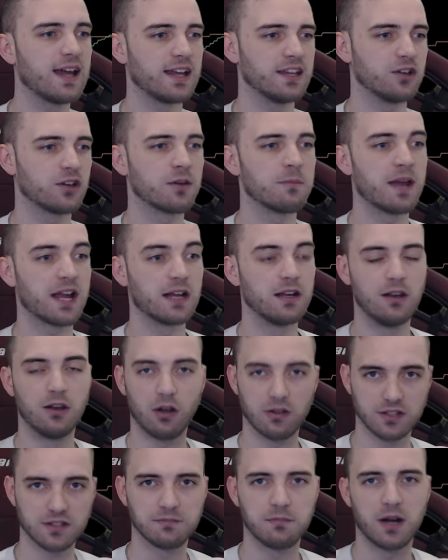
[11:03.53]
you can make a
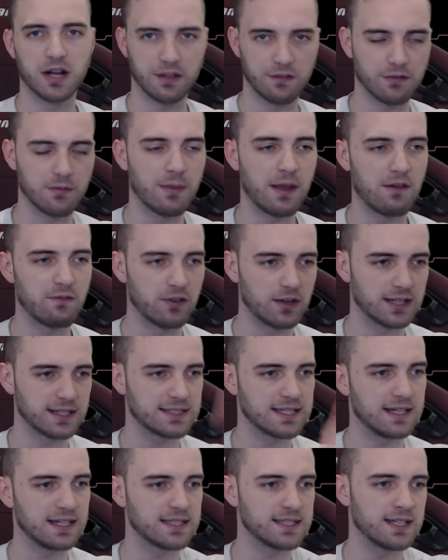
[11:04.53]
lot of money from that
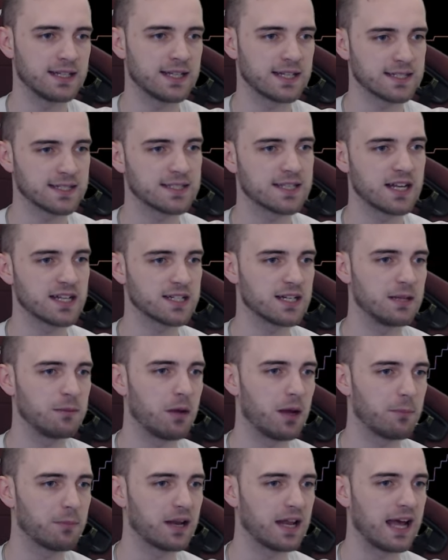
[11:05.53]
volatility. And that's essentially
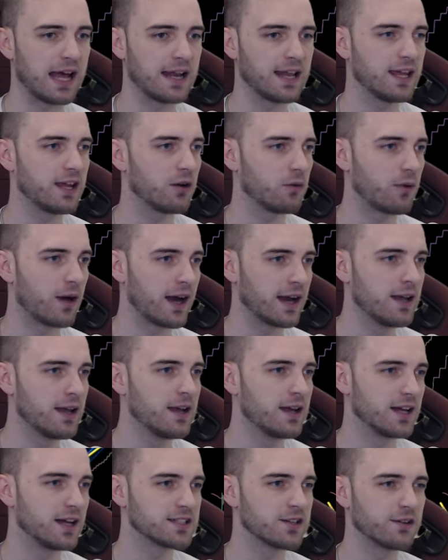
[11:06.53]
my plan here, right?
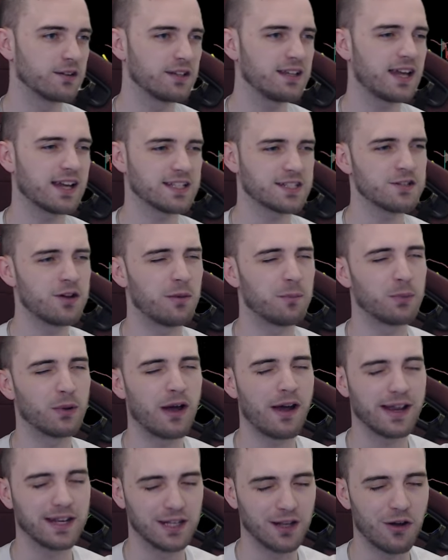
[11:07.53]
Uh, so yeah, it's not
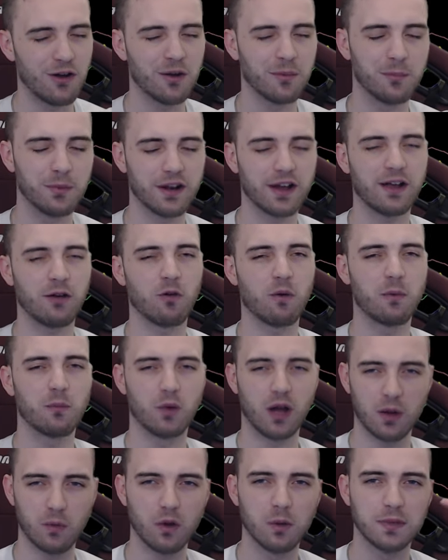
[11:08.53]
blind long, but I,
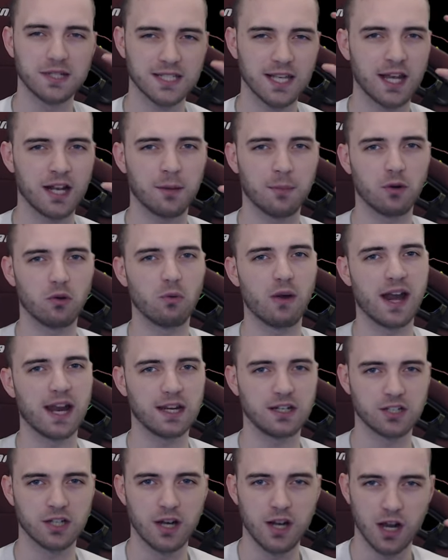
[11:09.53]
I will be setting up a
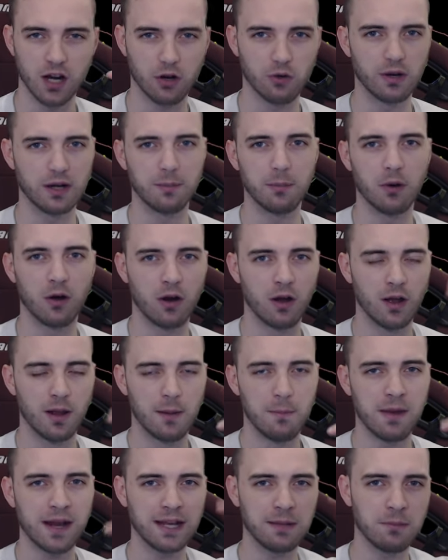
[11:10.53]
range, a grid bot,
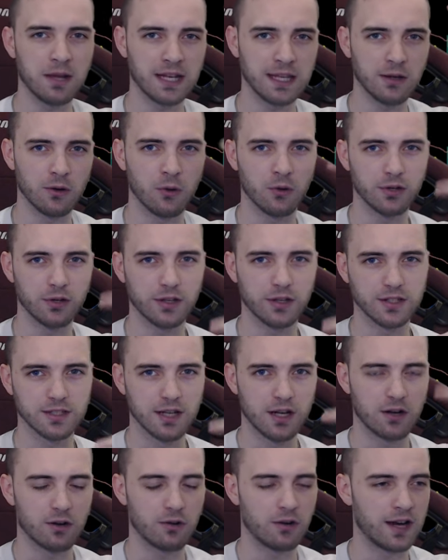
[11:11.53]
many, many
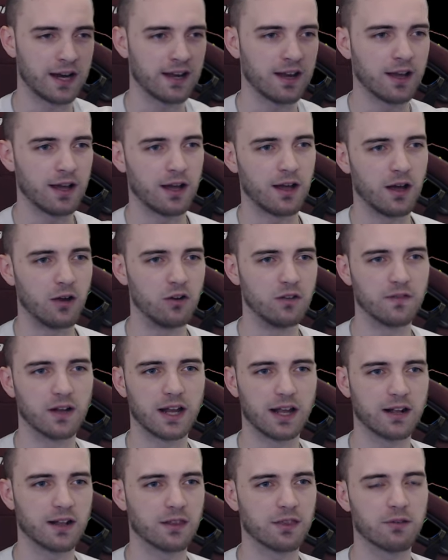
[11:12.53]
orders, right, uh, over
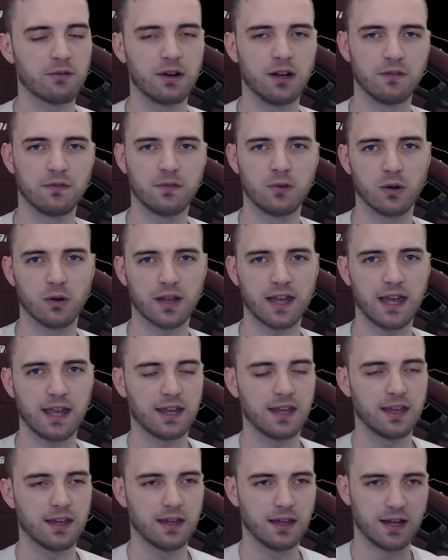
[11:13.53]
like a three or
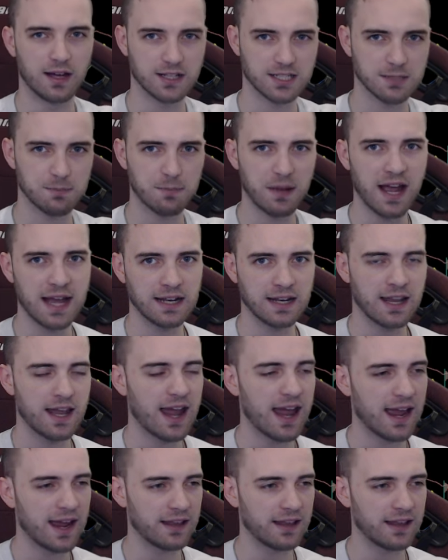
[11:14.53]
4K uh, span.